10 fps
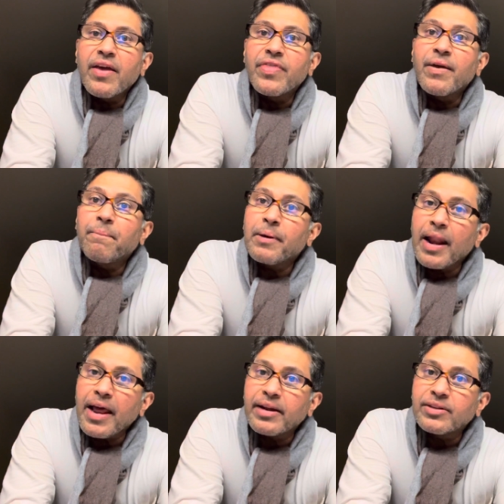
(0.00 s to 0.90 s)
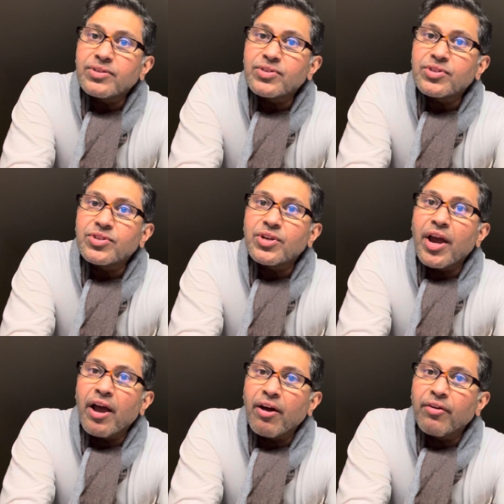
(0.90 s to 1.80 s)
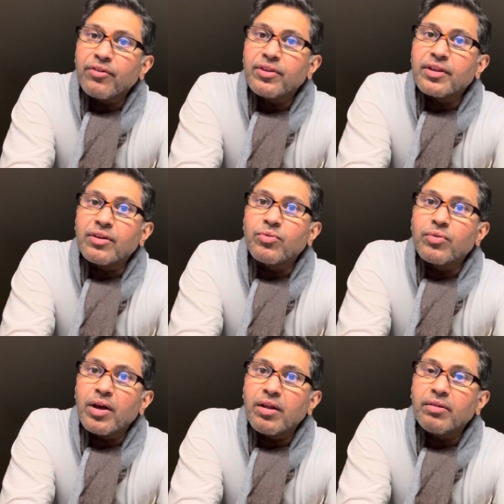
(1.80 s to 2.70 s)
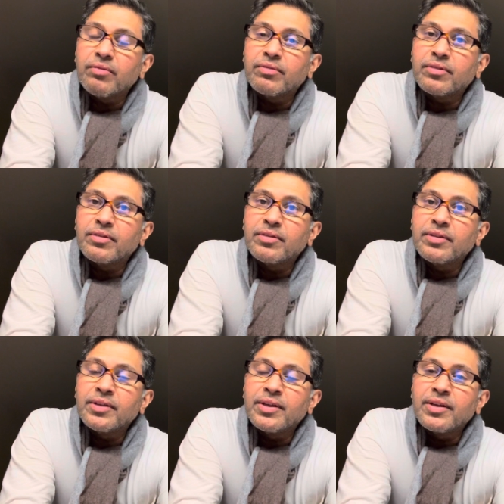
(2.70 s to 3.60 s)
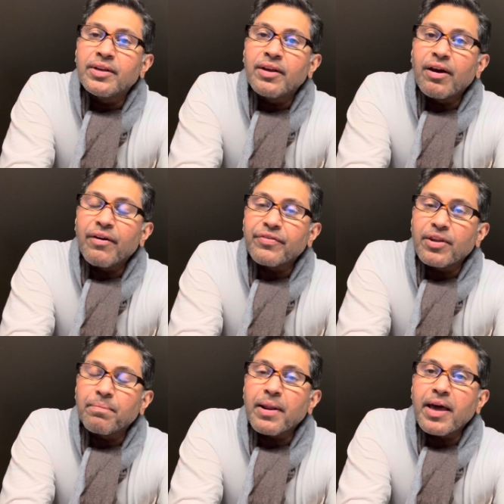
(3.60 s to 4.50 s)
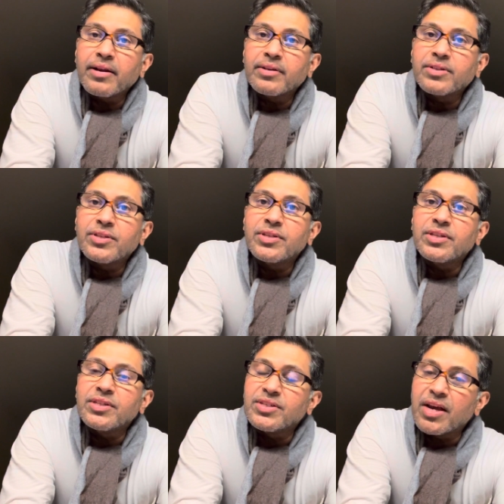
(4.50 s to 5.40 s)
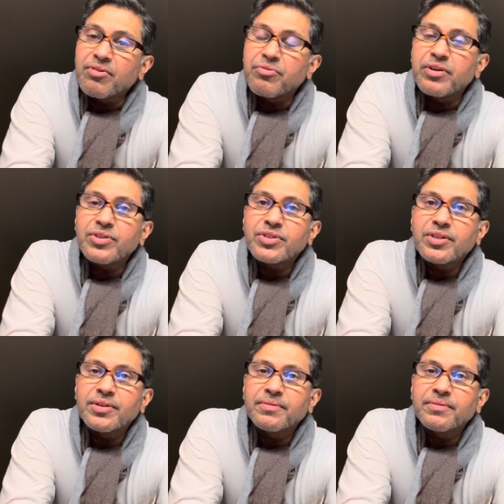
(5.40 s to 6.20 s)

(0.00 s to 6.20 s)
the planet's health and wealth of the planet is at risk,